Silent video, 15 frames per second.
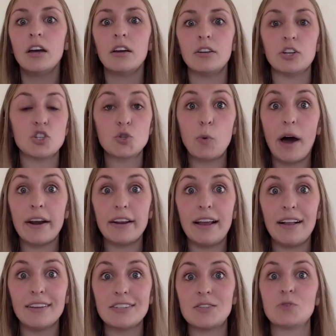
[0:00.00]
Your SWOT
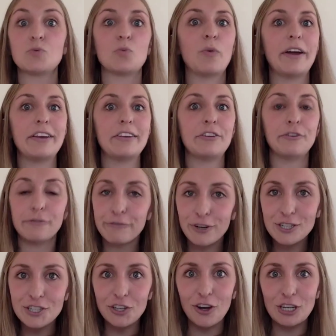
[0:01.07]
analysis when you
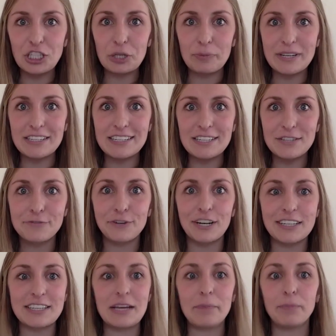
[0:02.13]
first launch your business, for
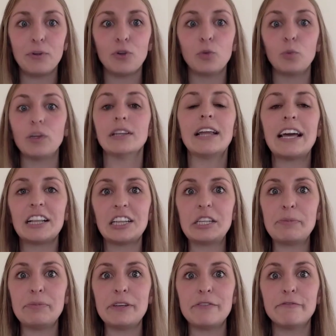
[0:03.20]
example, will
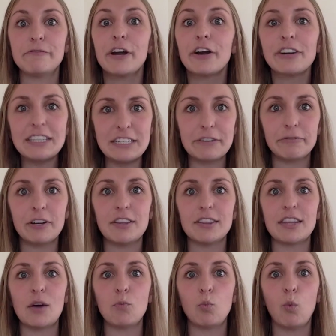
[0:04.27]
likely be very different
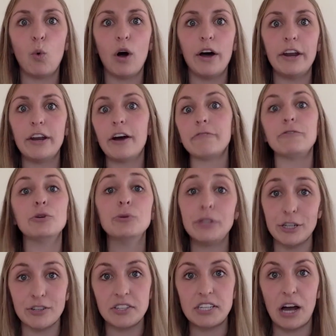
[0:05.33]
than one a few
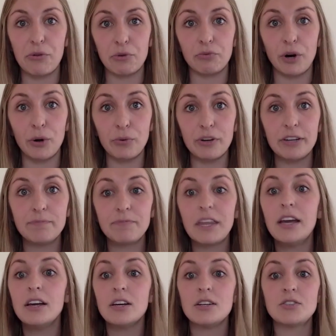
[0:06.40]
years down the road.
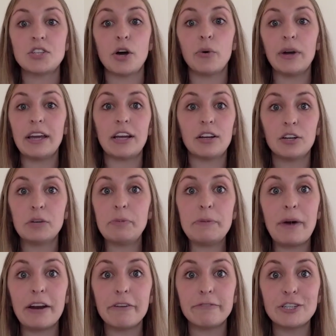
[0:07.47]
So it could be
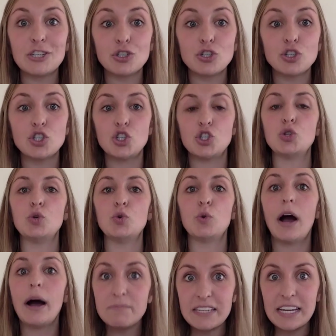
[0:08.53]
beneficial to
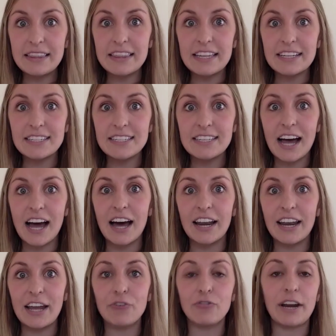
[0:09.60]
update this
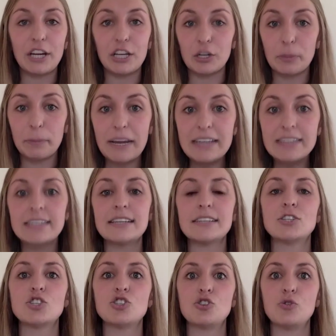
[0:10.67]
on a regular
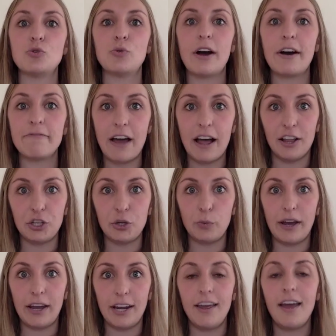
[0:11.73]
basis to
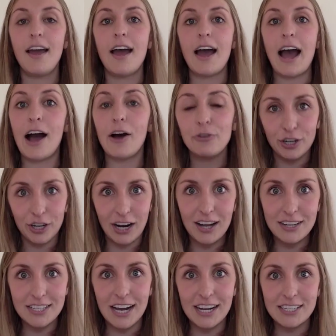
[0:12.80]
evaluate how your
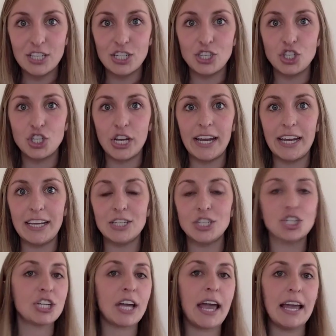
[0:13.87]
context has
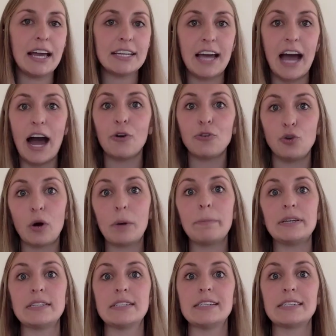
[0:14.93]
changed and how your
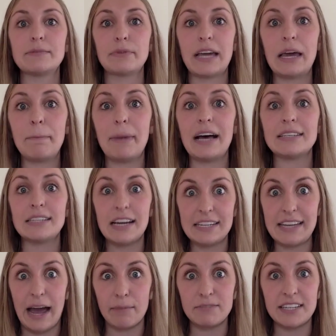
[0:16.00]
business can best
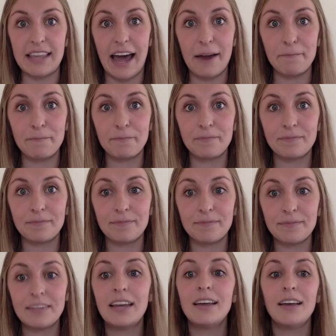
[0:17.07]
adapt to that.
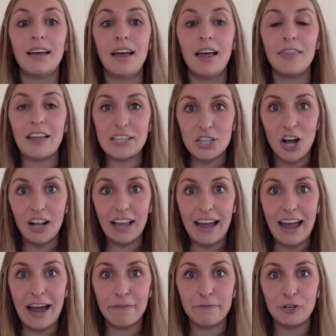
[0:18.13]
That's all I
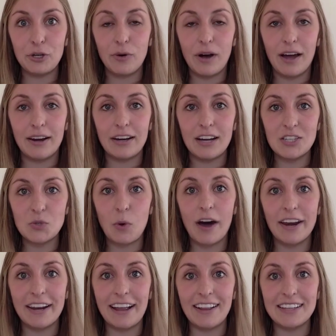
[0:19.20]
have for you on a SWOT
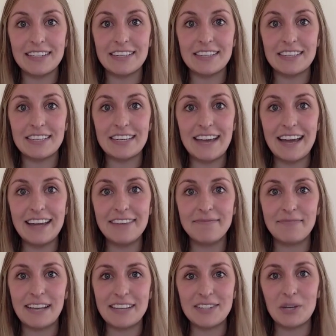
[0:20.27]
analysis today.
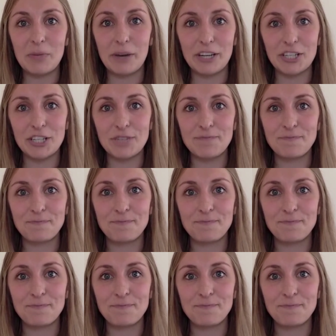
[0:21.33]
Thanks so much.